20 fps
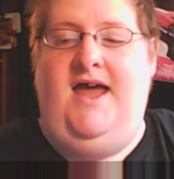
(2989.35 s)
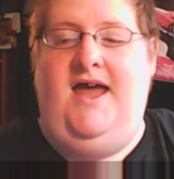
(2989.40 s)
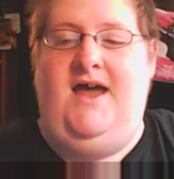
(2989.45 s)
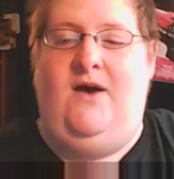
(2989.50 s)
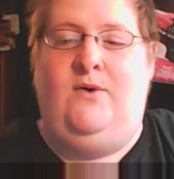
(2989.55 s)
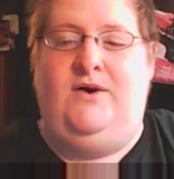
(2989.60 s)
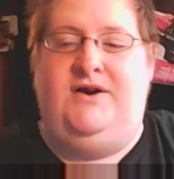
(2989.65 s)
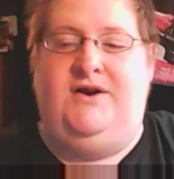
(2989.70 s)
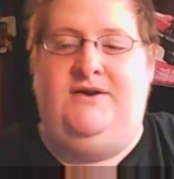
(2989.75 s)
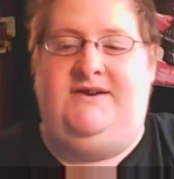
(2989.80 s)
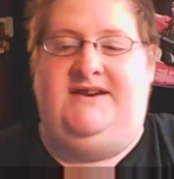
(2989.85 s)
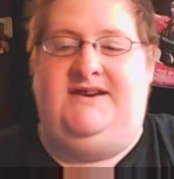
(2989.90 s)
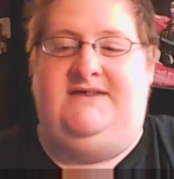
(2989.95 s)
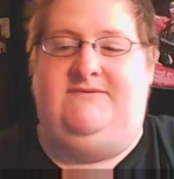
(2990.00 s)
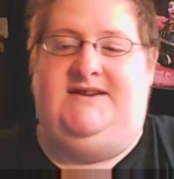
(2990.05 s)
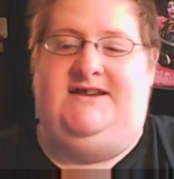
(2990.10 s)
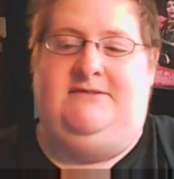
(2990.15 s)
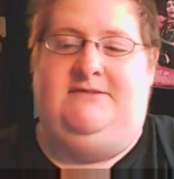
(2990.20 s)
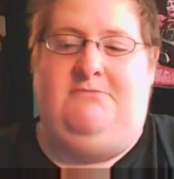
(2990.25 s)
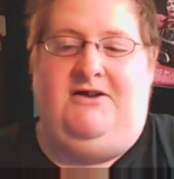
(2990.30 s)
Or you can
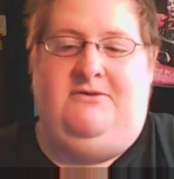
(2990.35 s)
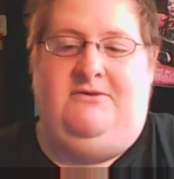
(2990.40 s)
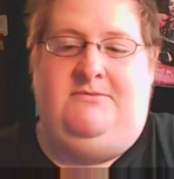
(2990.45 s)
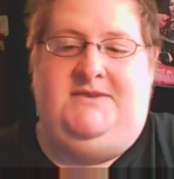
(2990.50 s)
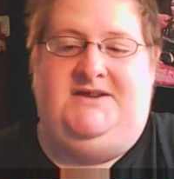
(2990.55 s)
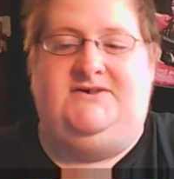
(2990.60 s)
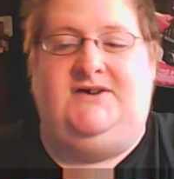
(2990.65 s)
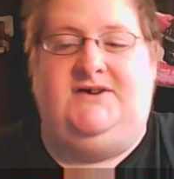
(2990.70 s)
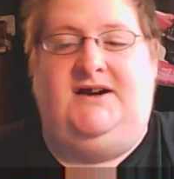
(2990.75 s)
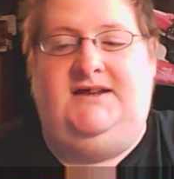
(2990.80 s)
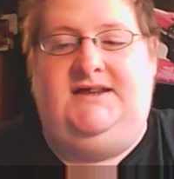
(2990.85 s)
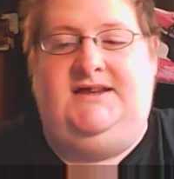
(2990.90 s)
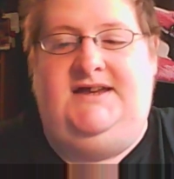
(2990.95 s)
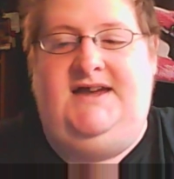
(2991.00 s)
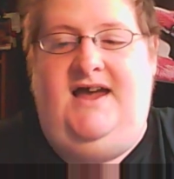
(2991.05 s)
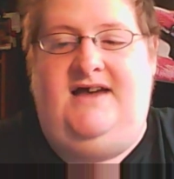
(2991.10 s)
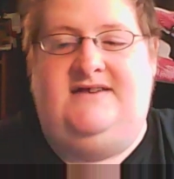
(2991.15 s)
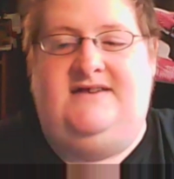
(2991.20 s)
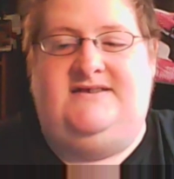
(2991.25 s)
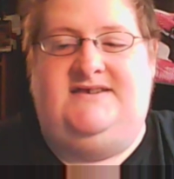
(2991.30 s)
even email me
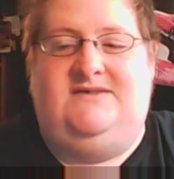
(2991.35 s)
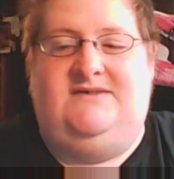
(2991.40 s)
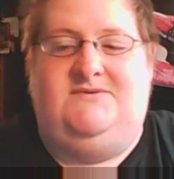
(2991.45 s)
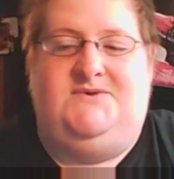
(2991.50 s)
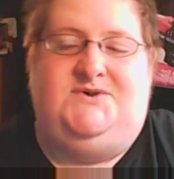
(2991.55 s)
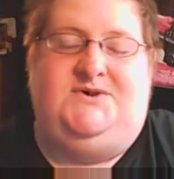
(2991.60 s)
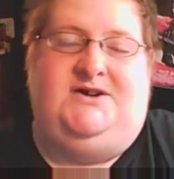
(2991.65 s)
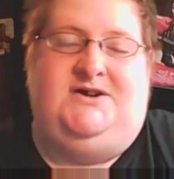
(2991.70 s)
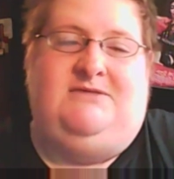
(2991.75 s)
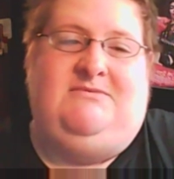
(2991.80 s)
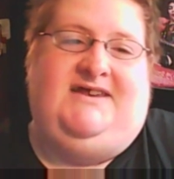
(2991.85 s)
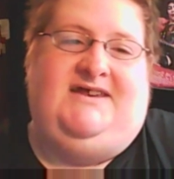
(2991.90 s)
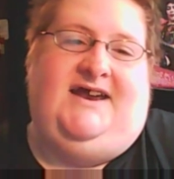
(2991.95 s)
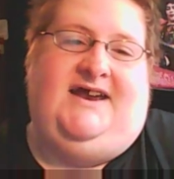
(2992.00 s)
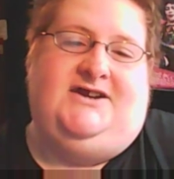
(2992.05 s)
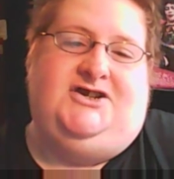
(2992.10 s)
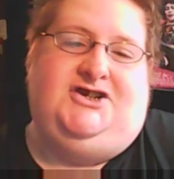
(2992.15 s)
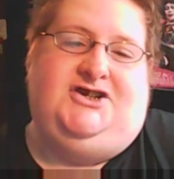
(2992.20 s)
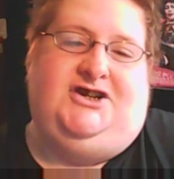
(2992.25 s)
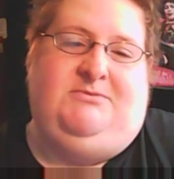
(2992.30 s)
directly at
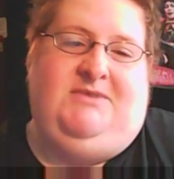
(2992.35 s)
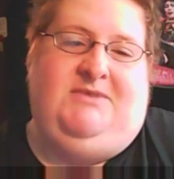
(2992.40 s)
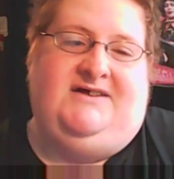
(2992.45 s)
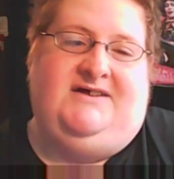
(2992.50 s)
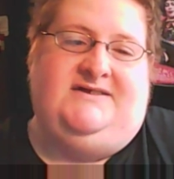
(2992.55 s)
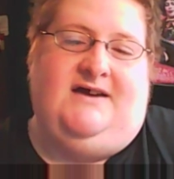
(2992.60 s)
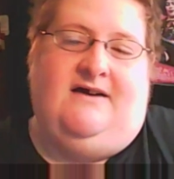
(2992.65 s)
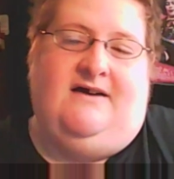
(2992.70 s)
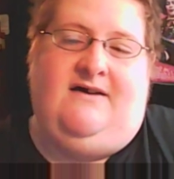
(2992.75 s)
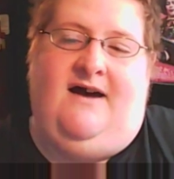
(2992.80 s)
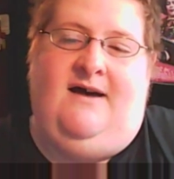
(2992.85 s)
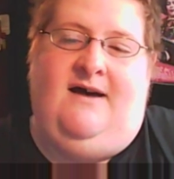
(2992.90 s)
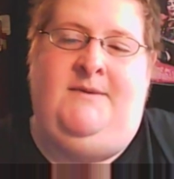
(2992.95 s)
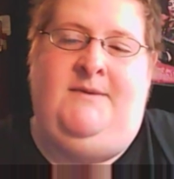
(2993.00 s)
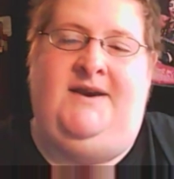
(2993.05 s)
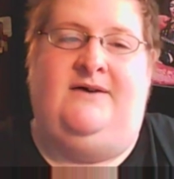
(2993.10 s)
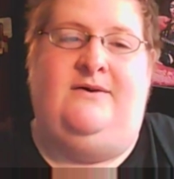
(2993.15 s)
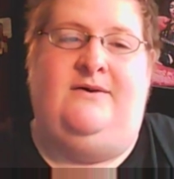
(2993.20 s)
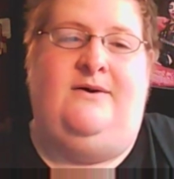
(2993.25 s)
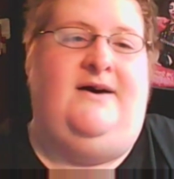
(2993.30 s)
silversdream@gmail.com
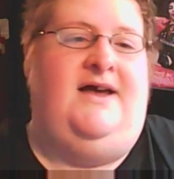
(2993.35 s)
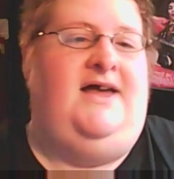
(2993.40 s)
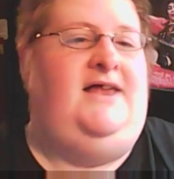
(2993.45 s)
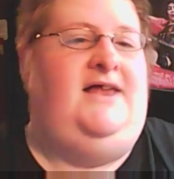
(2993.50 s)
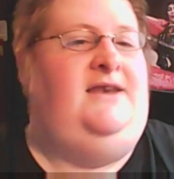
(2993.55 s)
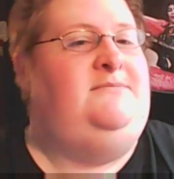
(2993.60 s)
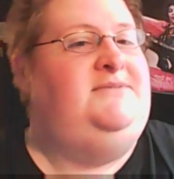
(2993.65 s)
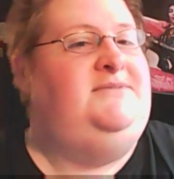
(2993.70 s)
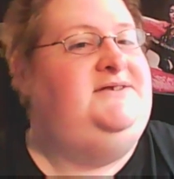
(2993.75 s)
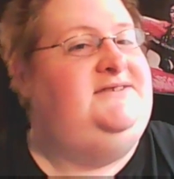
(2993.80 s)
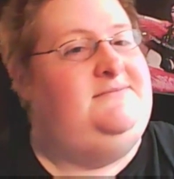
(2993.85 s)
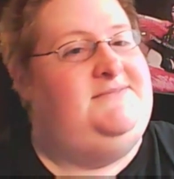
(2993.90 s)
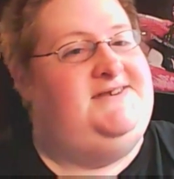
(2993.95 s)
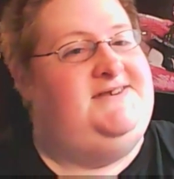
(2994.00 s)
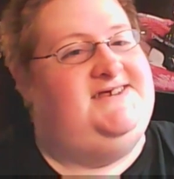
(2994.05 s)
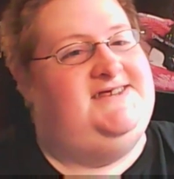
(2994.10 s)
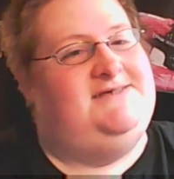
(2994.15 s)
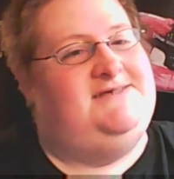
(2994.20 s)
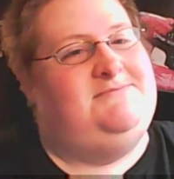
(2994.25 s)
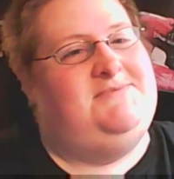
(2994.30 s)
and I'll go ahead and put them
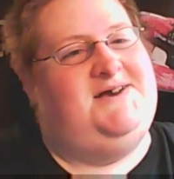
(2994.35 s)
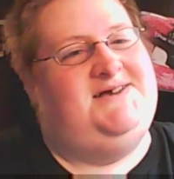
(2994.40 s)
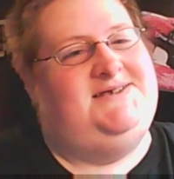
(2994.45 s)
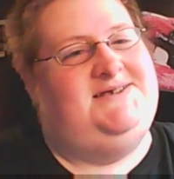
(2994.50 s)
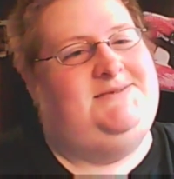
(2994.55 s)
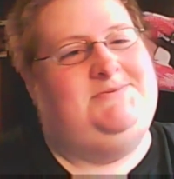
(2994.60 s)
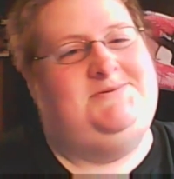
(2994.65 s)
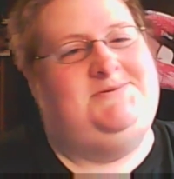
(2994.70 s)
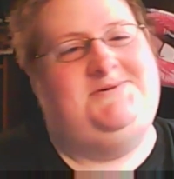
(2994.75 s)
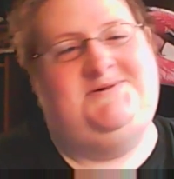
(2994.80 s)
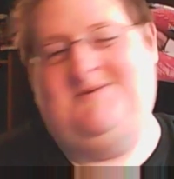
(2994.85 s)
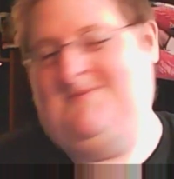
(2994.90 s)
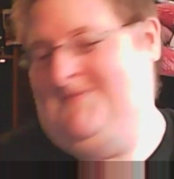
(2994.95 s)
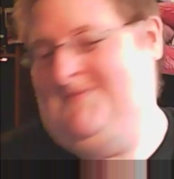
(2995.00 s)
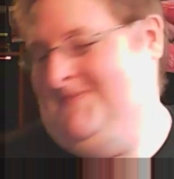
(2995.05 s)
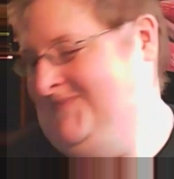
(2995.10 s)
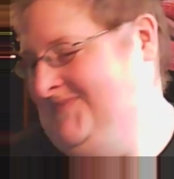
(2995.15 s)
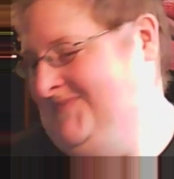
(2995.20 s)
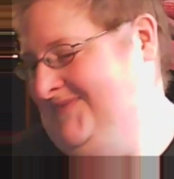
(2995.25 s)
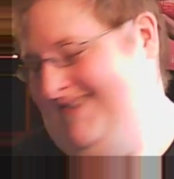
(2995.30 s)
into the prize pool.
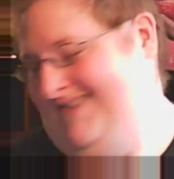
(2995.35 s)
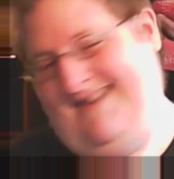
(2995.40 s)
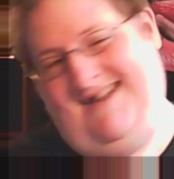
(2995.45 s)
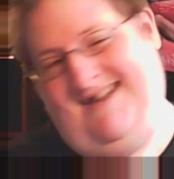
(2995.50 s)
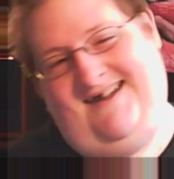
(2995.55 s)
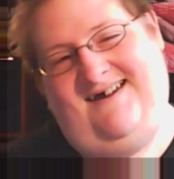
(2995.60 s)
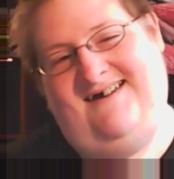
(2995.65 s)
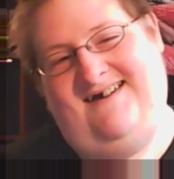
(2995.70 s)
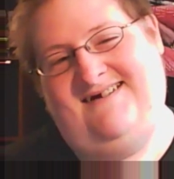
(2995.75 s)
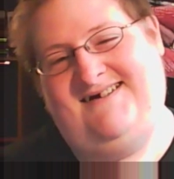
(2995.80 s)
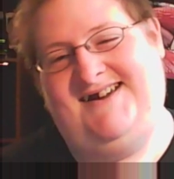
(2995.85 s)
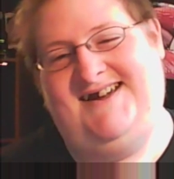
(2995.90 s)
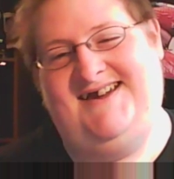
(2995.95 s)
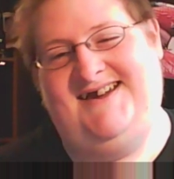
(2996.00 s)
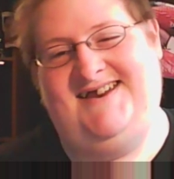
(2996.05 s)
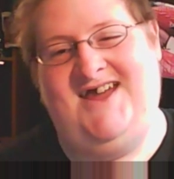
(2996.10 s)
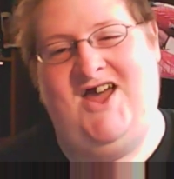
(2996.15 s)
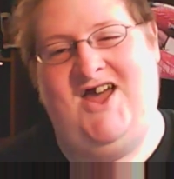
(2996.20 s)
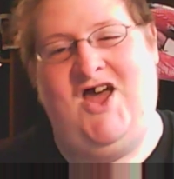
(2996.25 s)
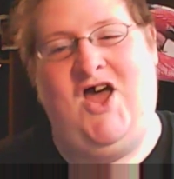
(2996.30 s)
Alright,